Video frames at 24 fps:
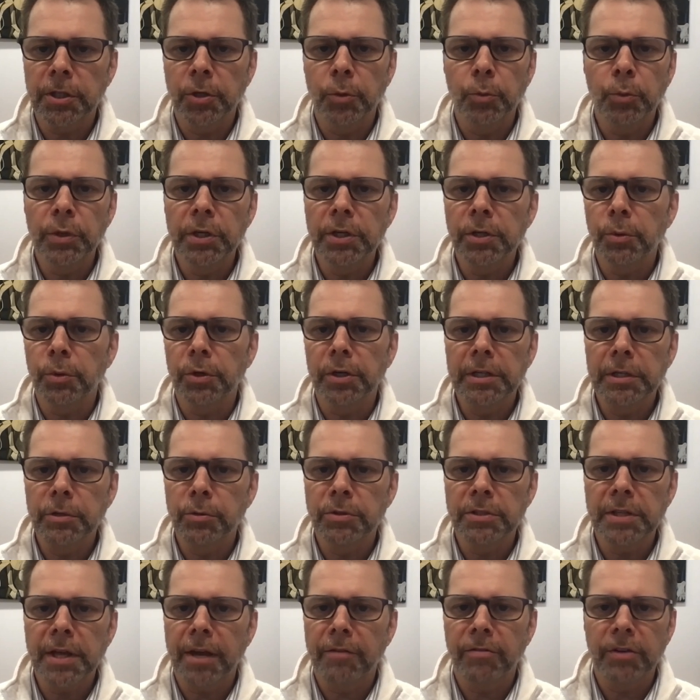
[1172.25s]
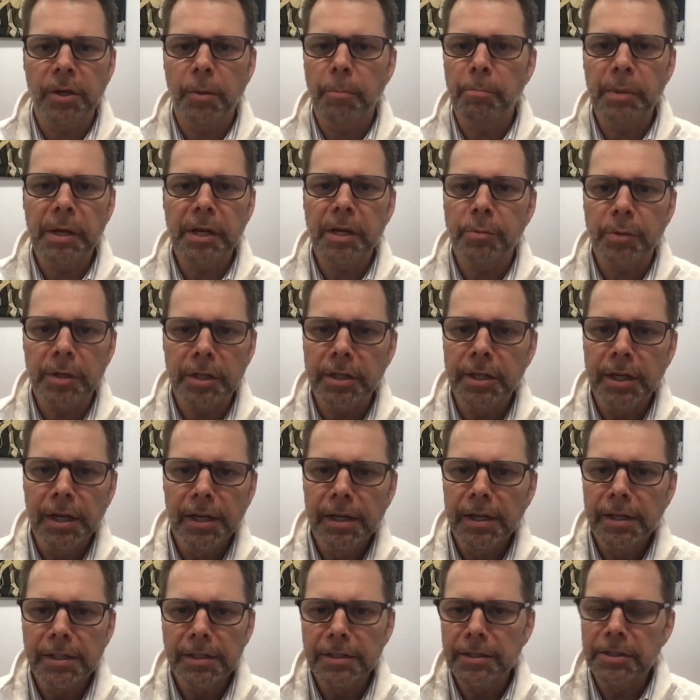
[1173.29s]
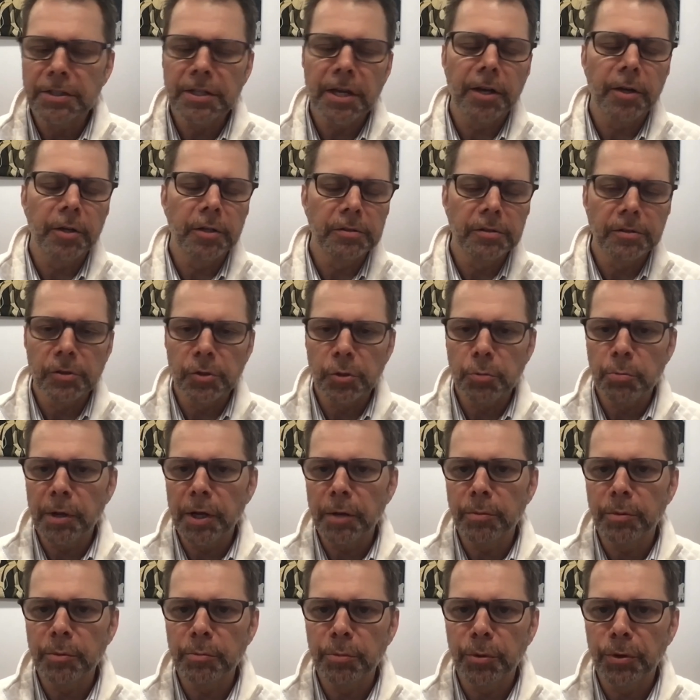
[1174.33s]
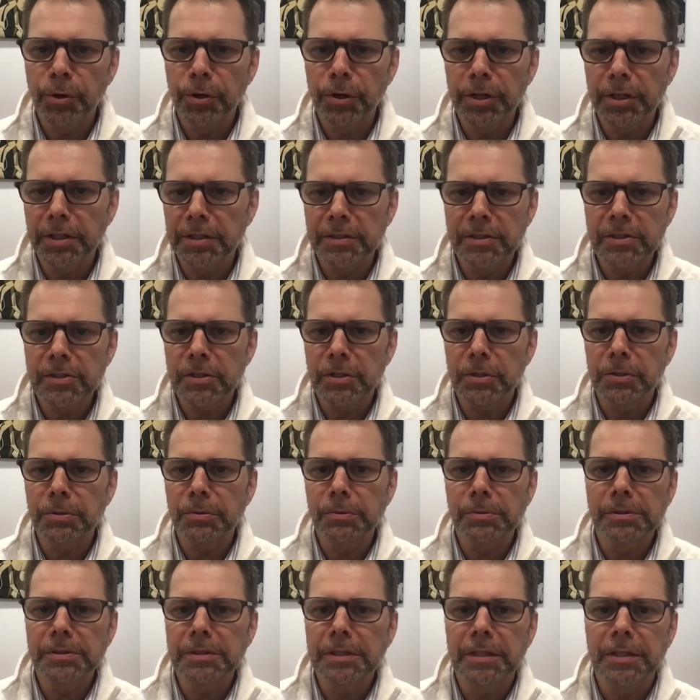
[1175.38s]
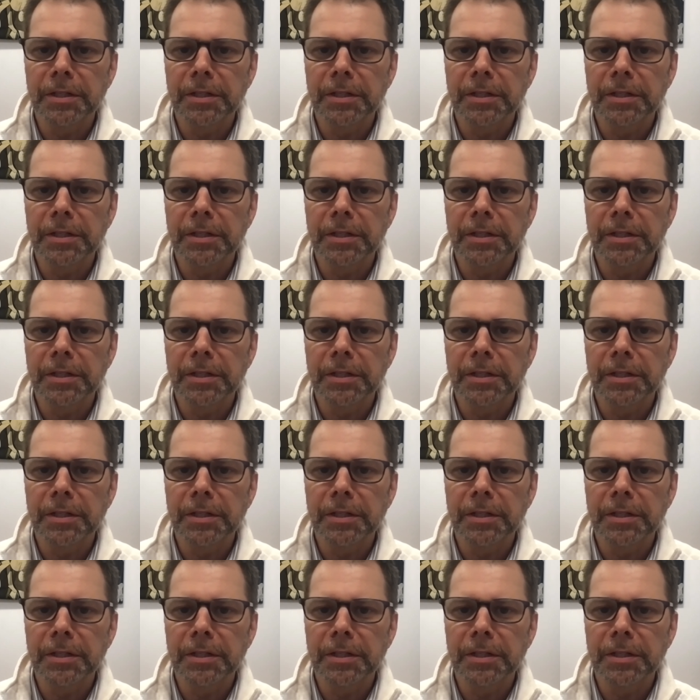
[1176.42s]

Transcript: in a week where he was having a baby. He just had a new baby boy. And so,